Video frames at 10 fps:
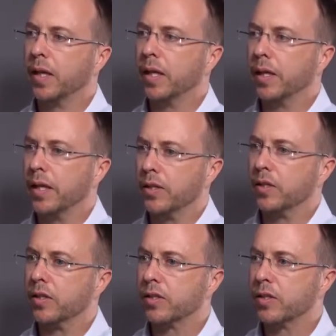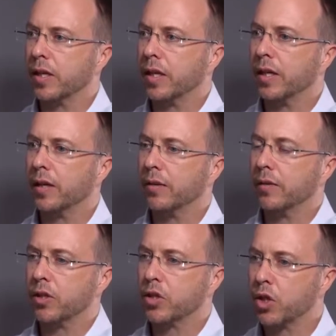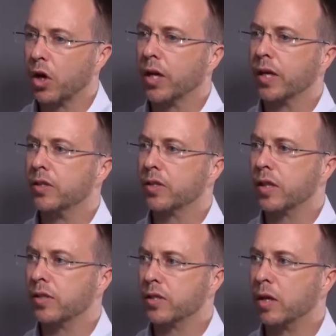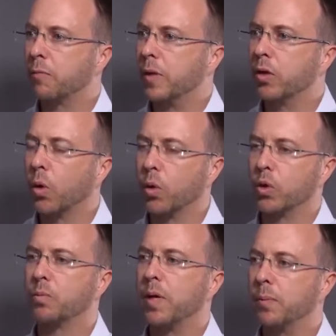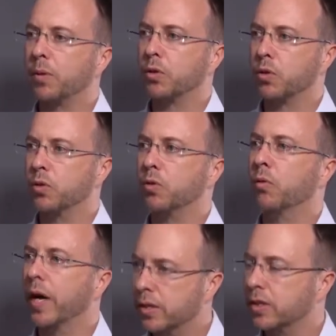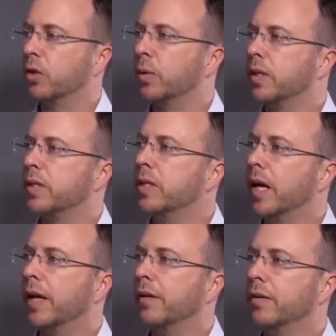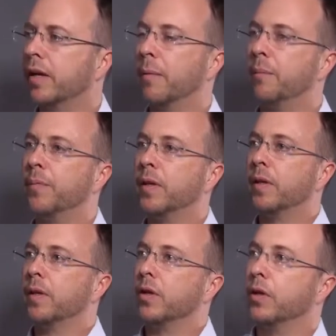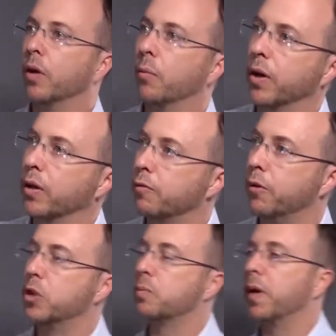yes, this shock has definitely caused people to raise liquidity, and you know, one of the first